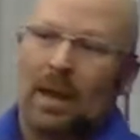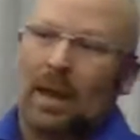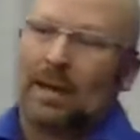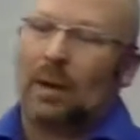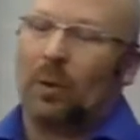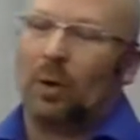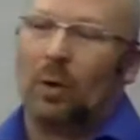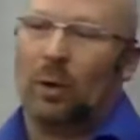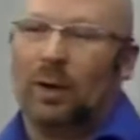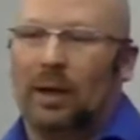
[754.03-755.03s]
And that
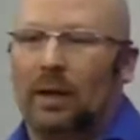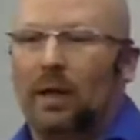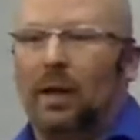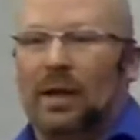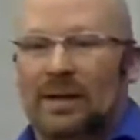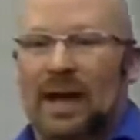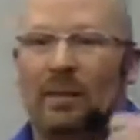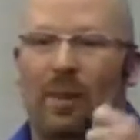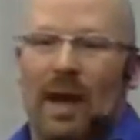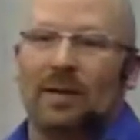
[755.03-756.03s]
recording is
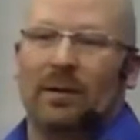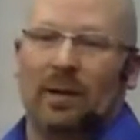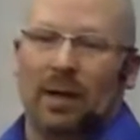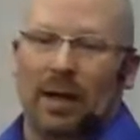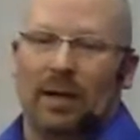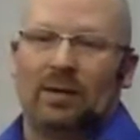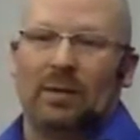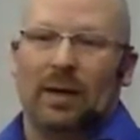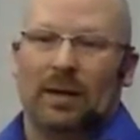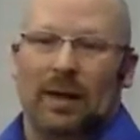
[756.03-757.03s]
handed back to the client
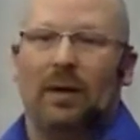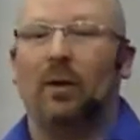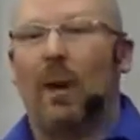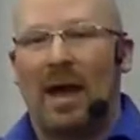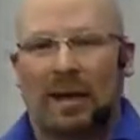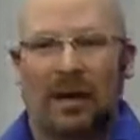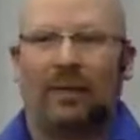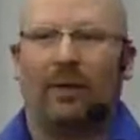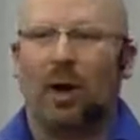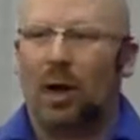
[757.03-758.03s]
so that they can go back and
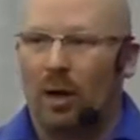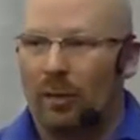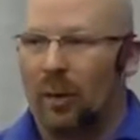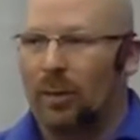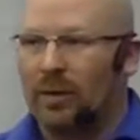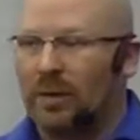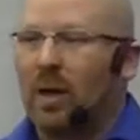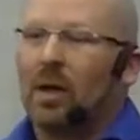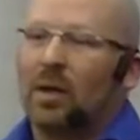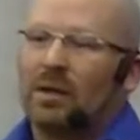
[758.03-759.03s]
have their aha moments.
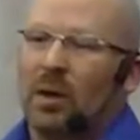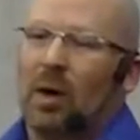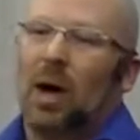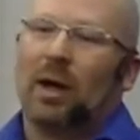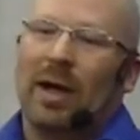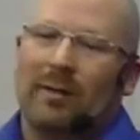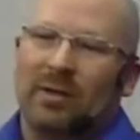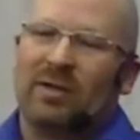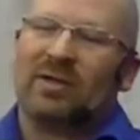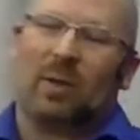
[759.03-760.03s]
So on
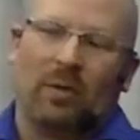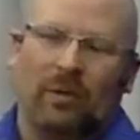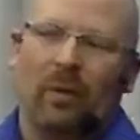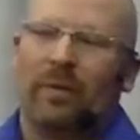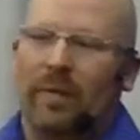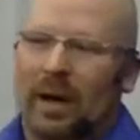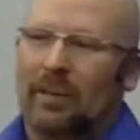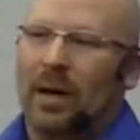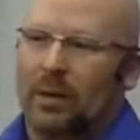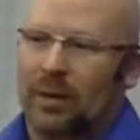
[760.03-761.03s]
average is about 4 to 5
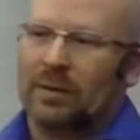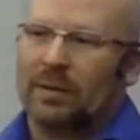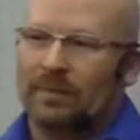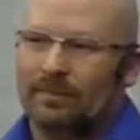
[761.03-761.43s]
hours.